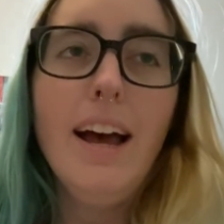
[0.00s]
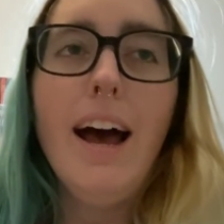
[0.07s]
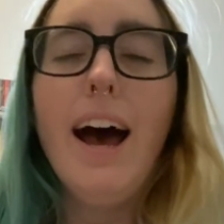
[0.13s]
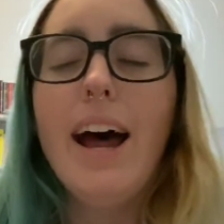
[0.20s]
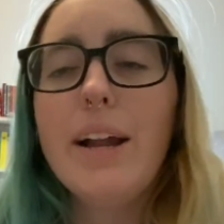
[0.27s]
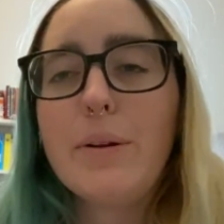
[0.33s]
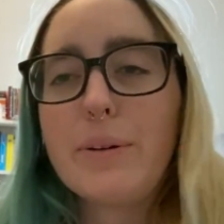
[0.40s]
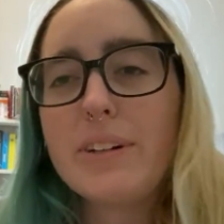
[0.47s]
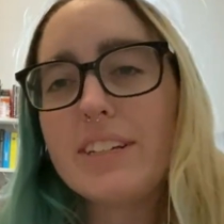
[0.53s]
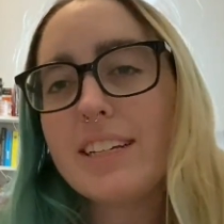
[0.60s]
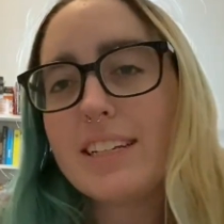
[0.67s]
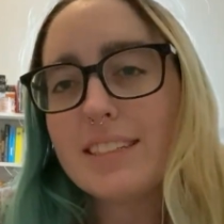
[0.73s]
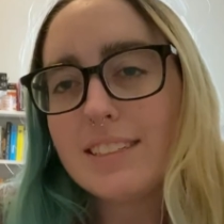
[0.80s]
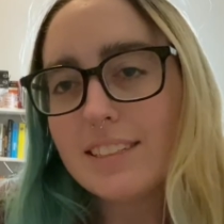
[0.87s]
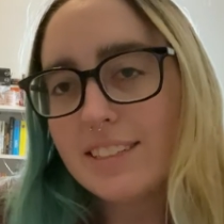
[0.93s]
I don't want to get
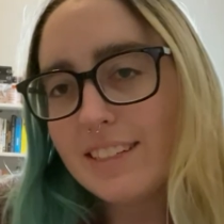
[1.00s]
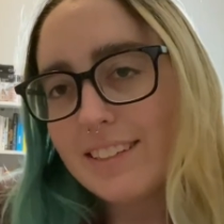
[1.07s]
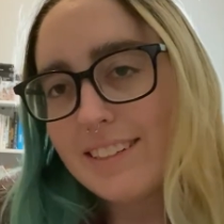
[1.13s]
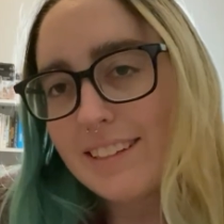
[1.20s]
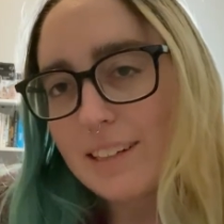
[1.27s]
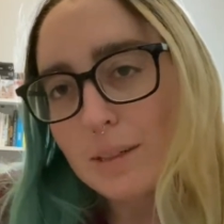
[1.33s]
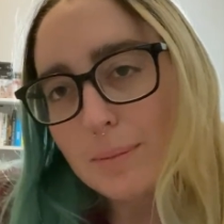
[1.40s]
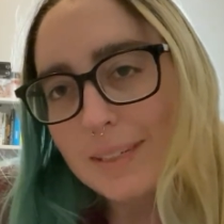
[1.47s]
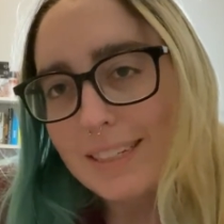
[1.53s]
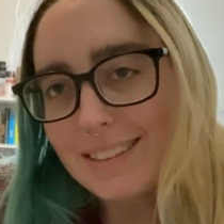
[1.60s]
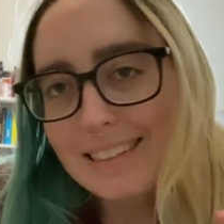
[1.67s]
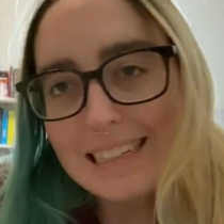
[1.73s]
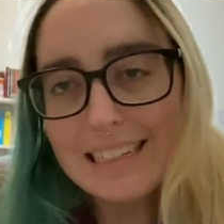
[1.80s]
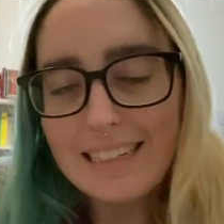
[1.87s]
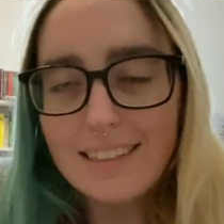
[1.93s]
into detail because
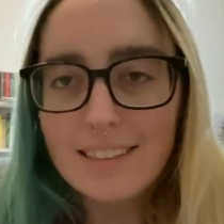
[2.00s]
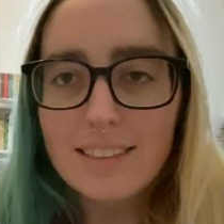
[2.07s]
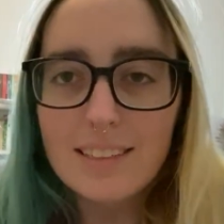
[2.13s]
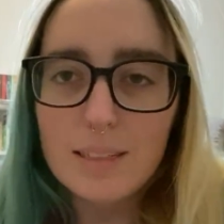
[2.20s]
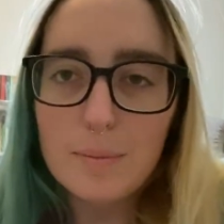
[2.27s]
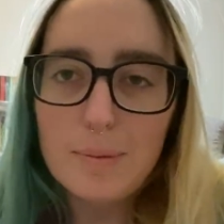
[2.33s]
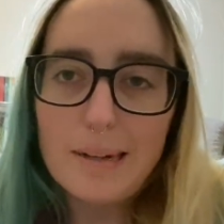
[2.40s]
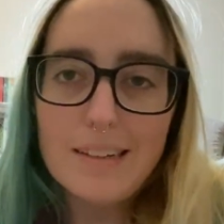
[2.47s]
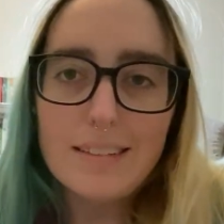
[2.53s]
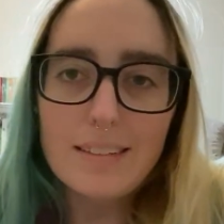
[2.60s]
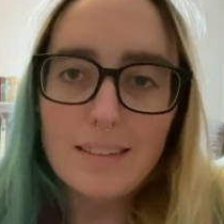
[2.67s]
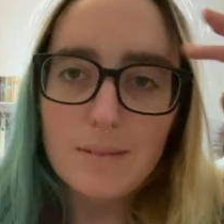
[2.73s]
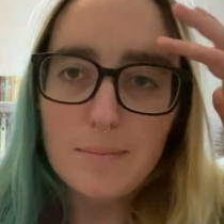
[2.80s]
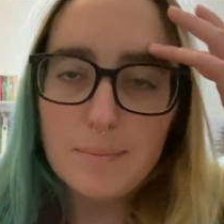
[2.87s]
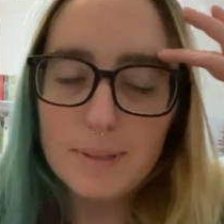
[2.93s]
like it's
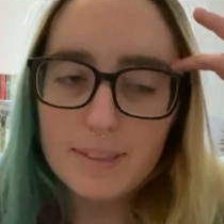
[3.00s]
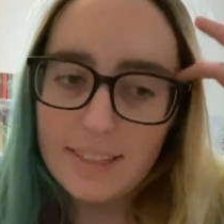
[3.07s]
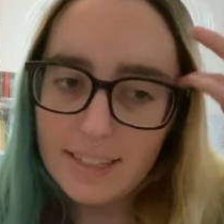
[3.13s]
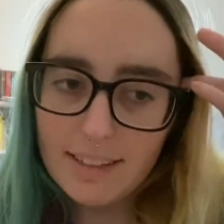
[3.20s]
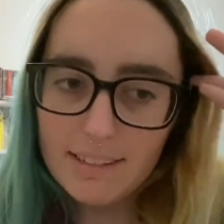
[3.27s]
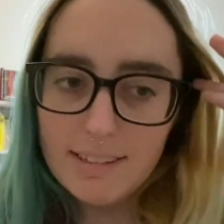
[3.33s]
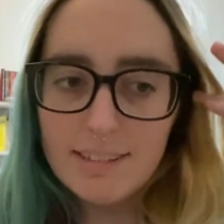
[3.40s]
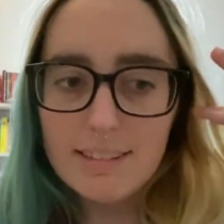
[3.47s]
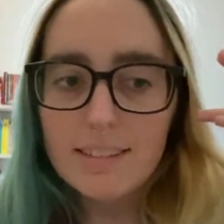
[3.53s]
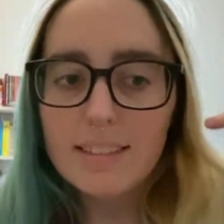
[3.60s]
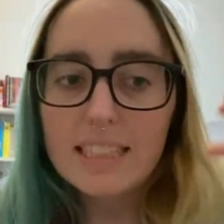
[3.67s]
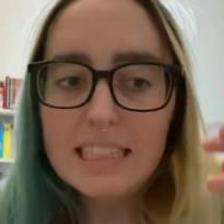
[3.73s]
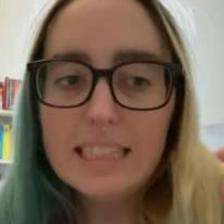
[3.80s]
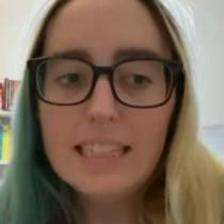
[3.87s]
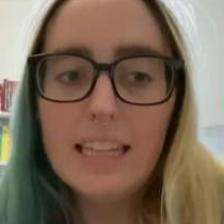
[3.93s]
depressing, but like
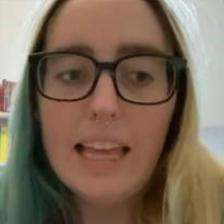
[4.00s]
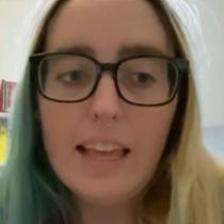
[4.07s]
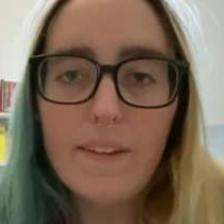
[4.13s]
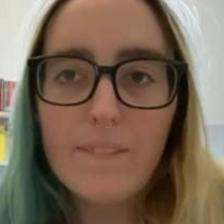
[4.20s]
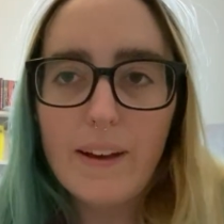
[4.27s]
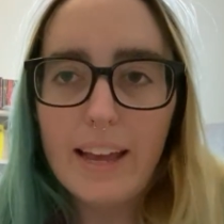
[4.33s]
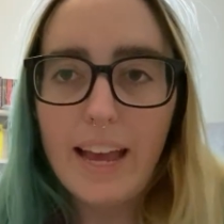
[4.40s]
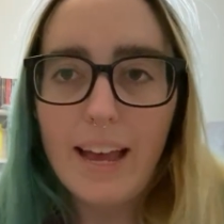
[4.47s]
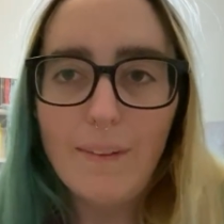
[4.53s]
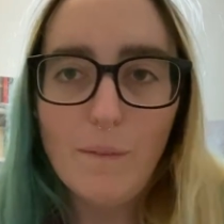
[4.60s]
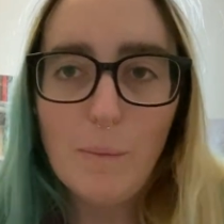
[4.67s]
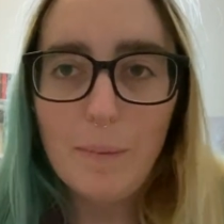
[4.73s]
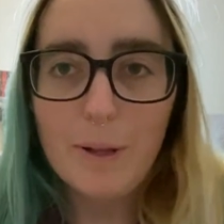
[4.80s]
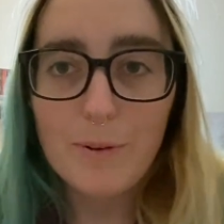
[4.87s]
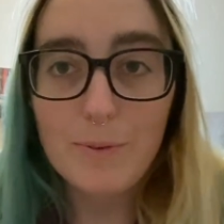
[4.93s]
if I
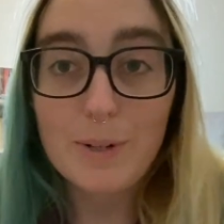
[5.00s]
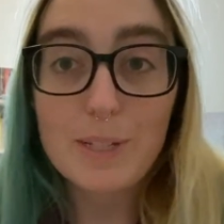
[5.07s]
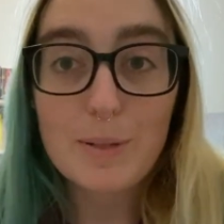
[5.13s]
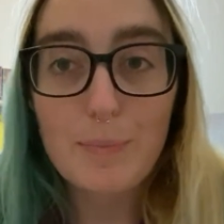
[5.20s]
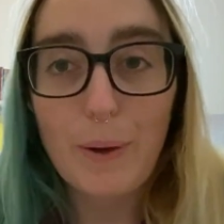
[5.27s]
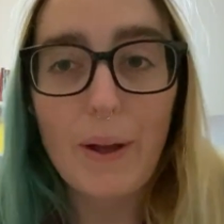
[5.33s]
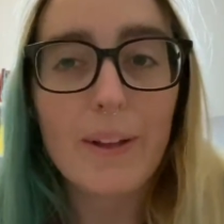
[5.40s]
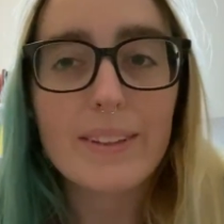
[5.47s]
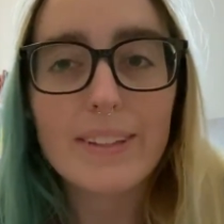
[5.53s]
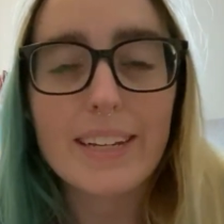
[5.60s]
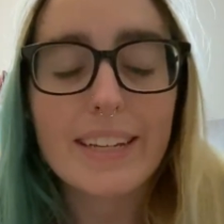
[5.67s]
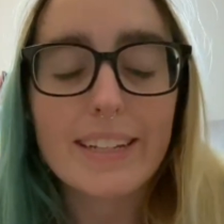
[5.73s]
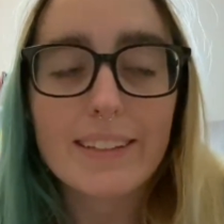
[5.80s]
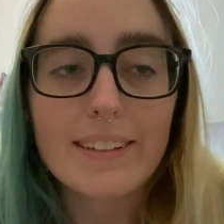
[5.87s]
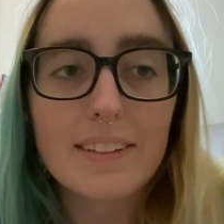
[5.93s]
haven't been
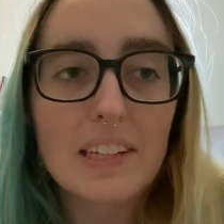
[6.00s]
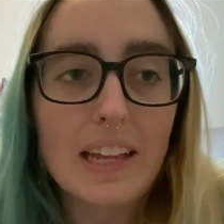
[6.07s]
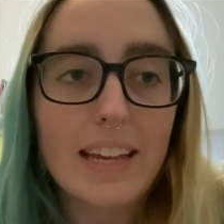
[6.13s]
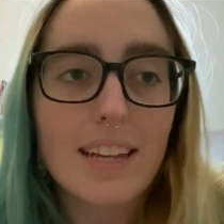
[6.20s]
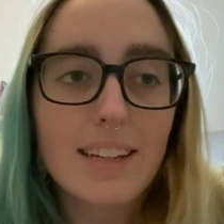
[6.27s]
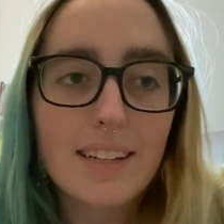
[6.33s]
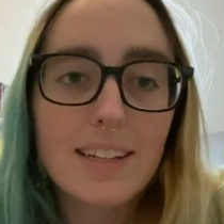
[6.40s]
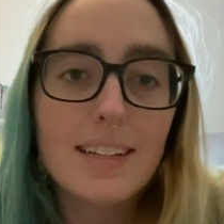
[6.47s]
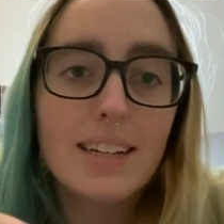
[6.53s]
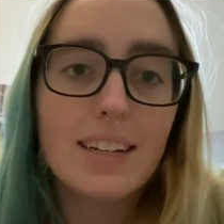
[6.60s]
responding to like